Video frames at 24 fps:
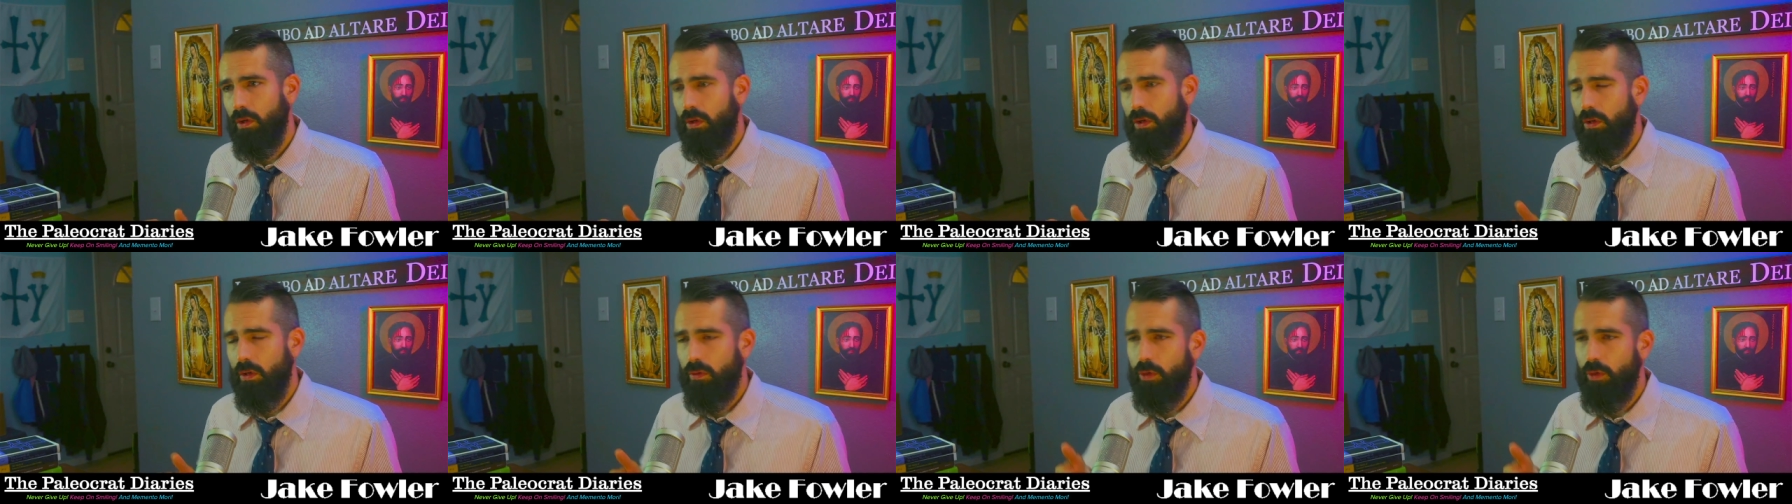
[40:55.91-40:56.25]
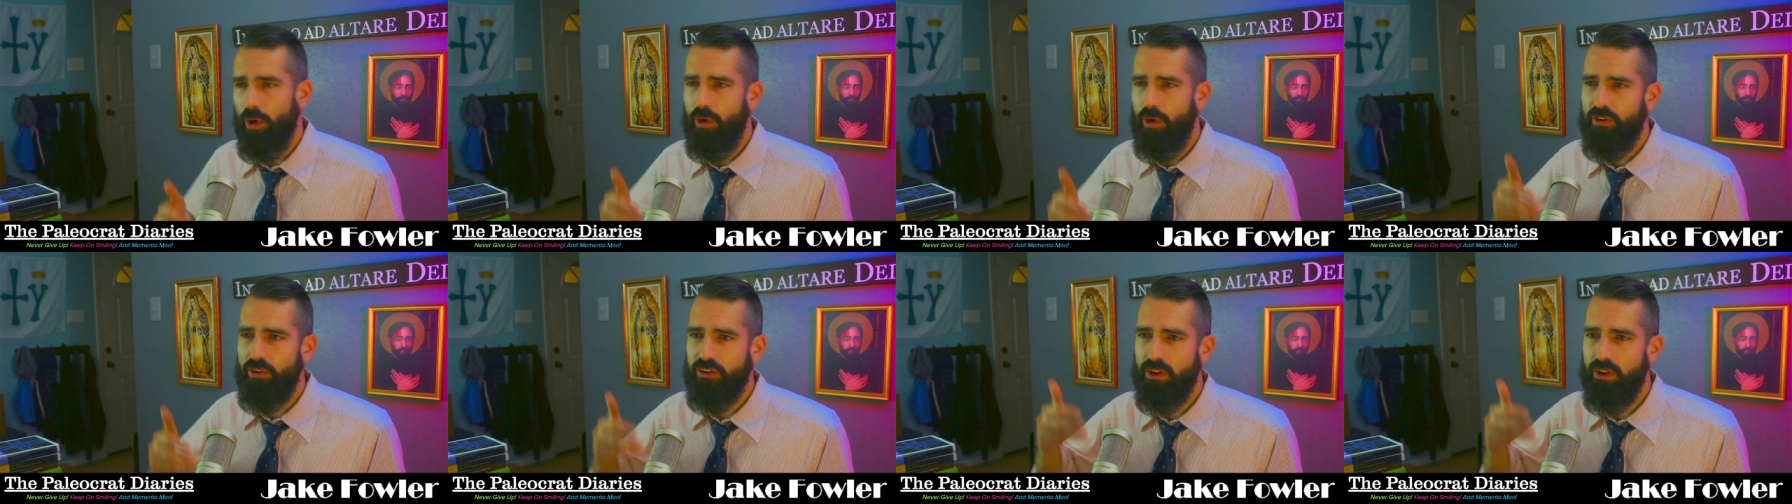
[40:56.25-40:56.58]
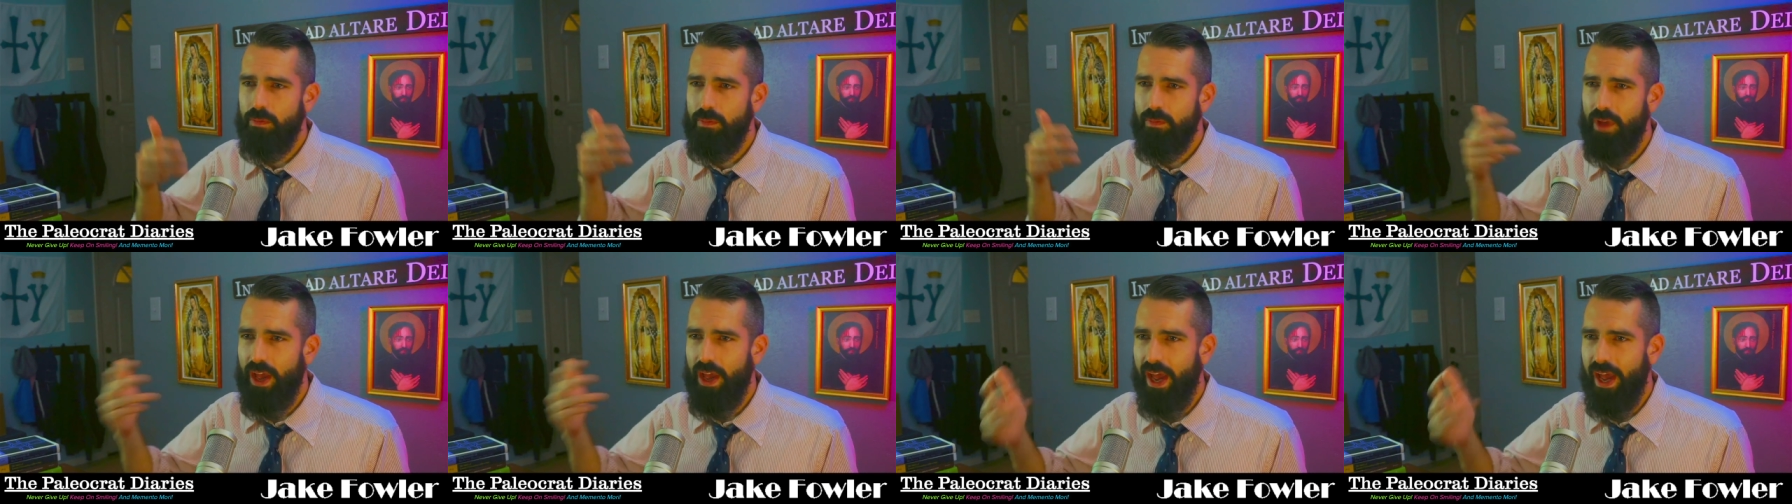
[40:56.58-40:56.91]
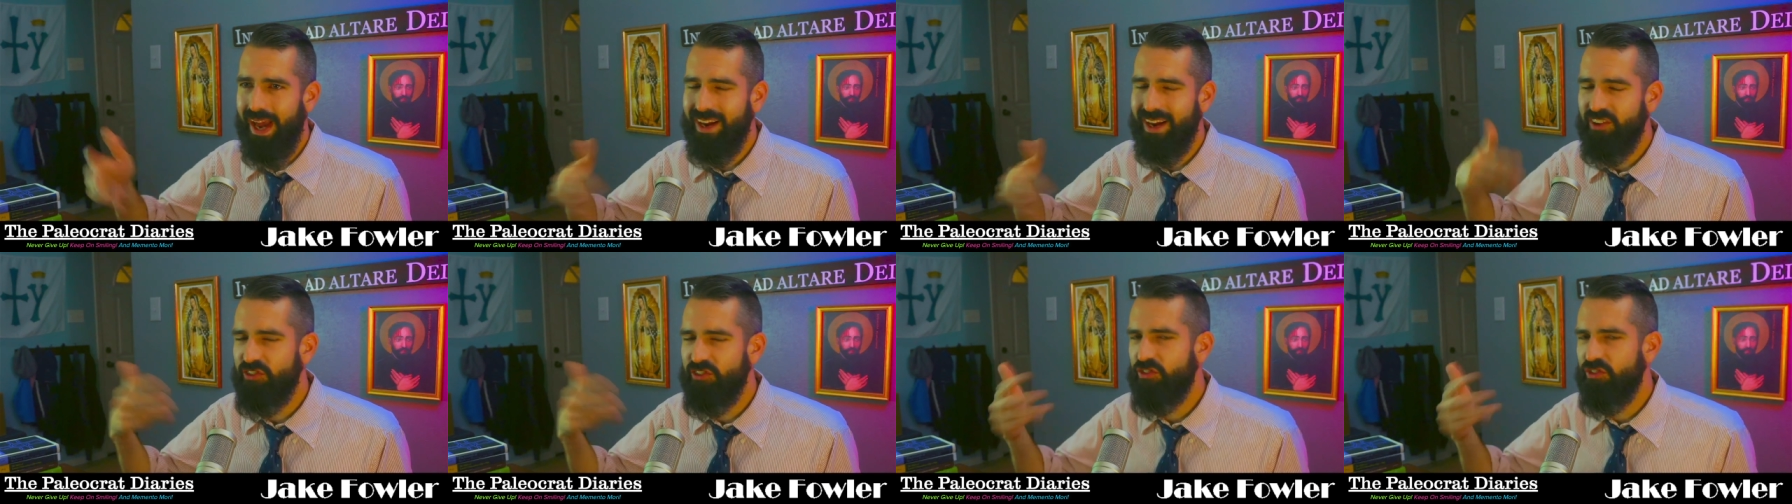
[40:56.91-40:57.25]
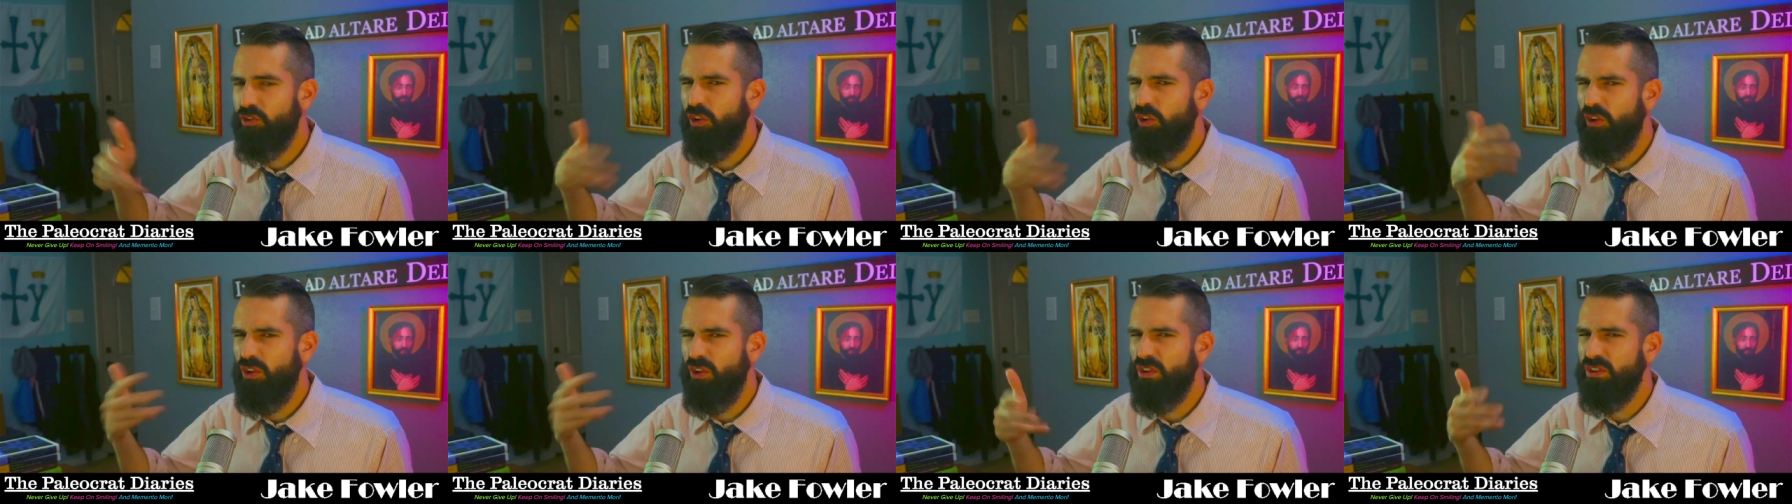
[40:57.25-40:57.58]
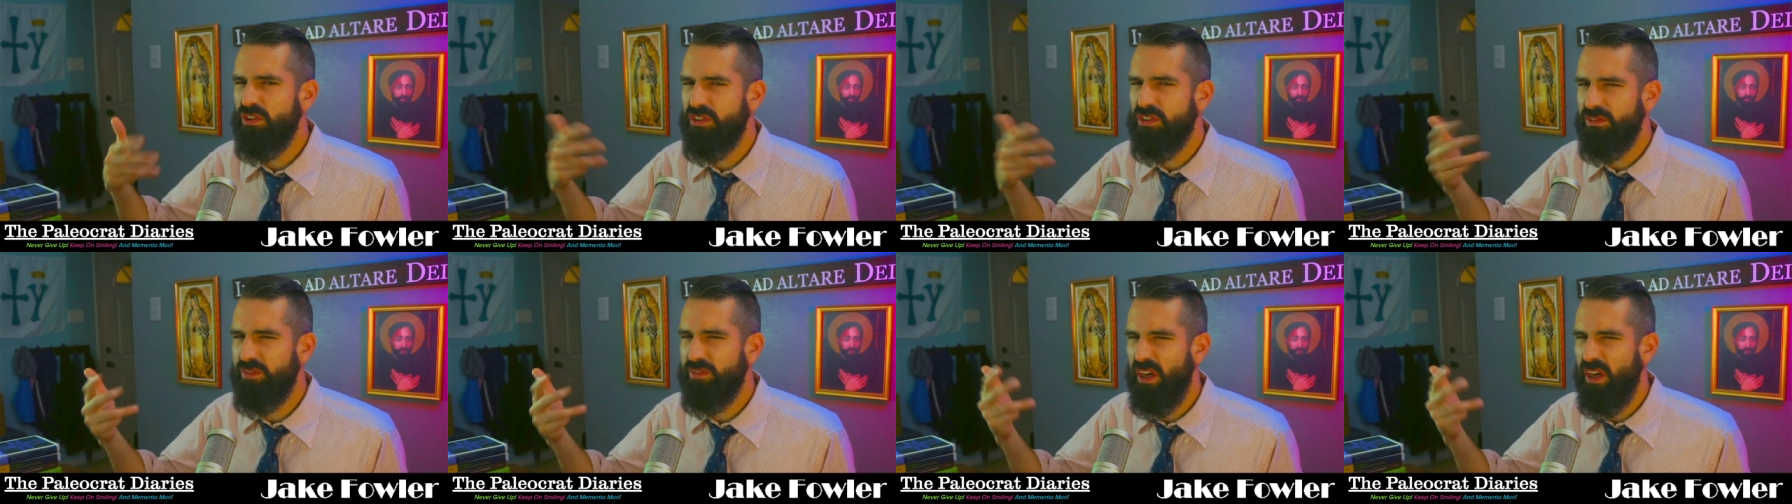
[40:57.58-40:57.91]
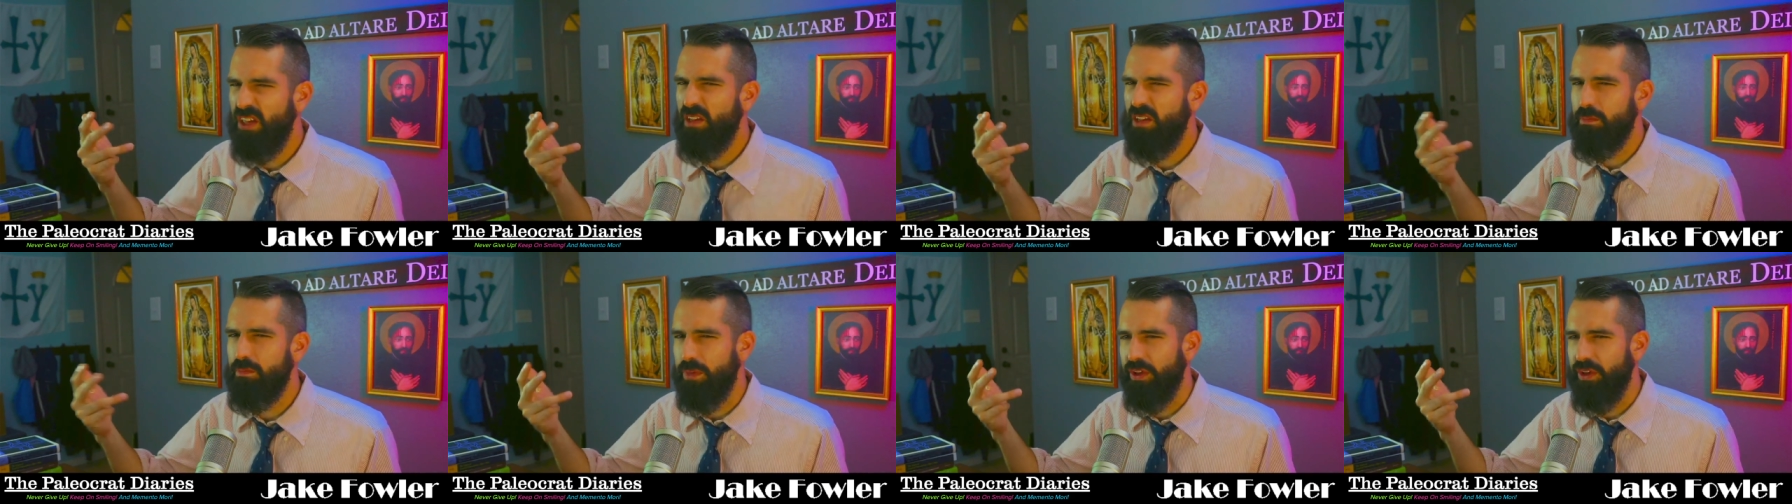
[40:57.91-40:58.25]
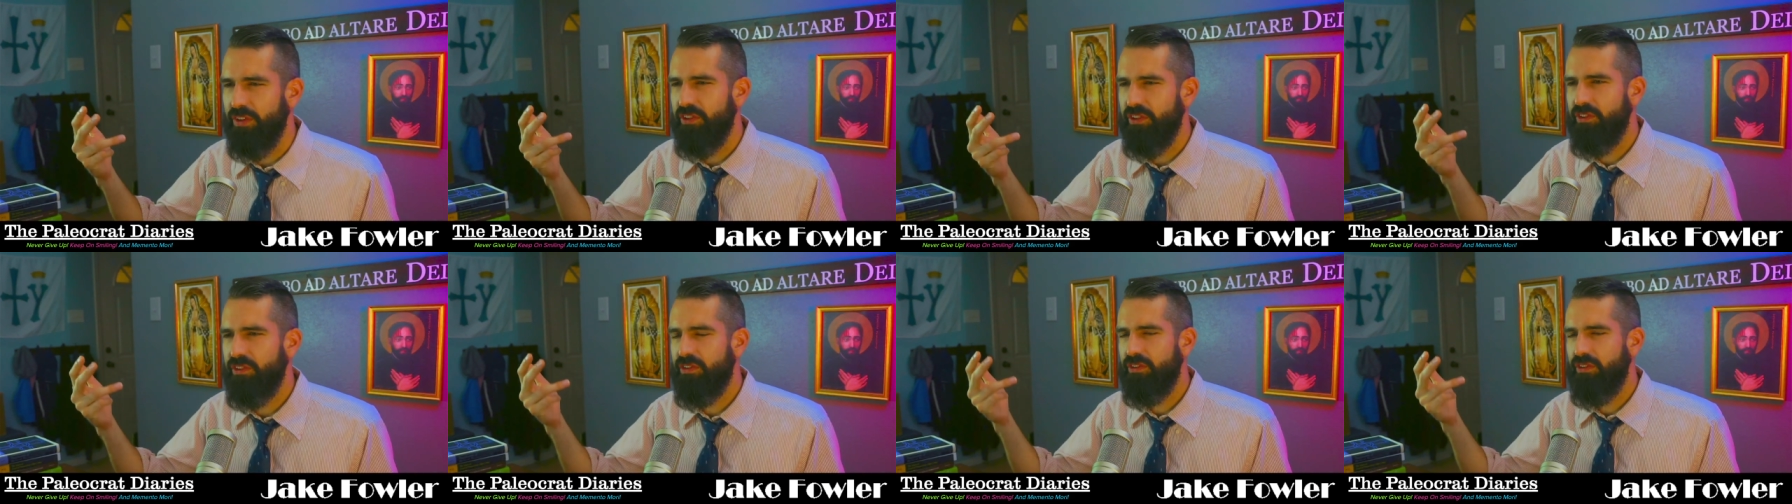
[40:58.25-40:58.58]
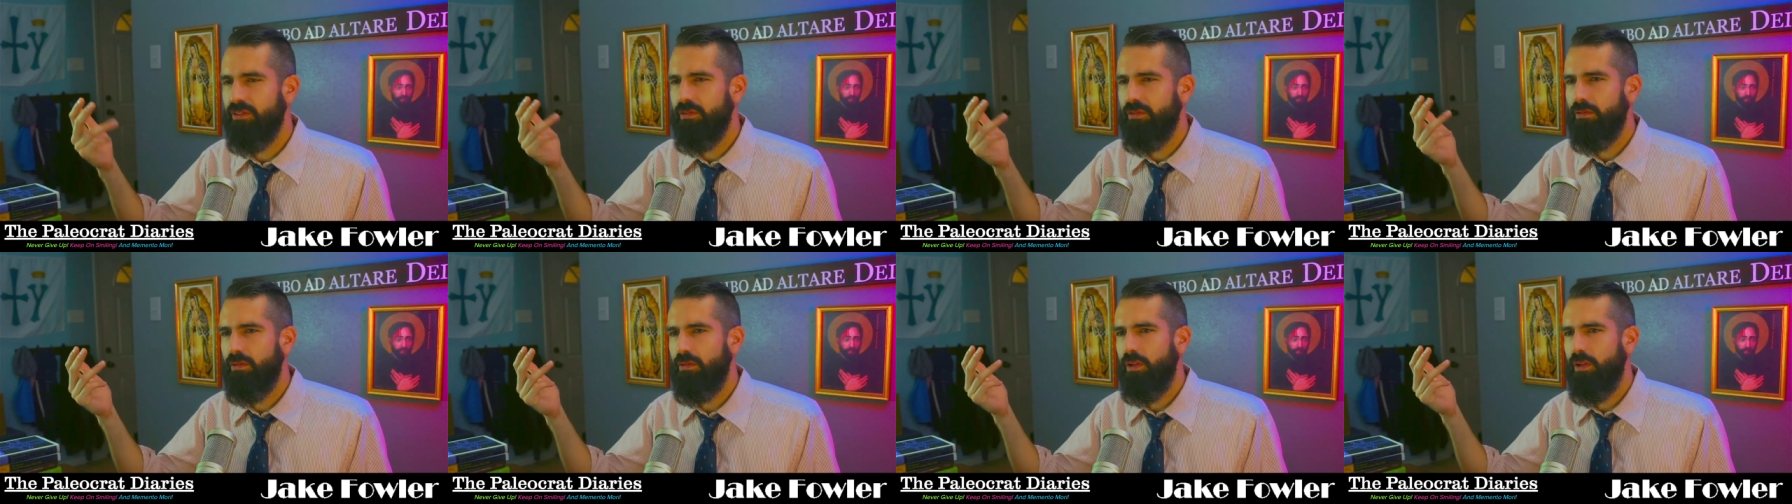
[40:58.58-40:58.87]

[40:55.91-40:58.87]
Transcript: there are some external developments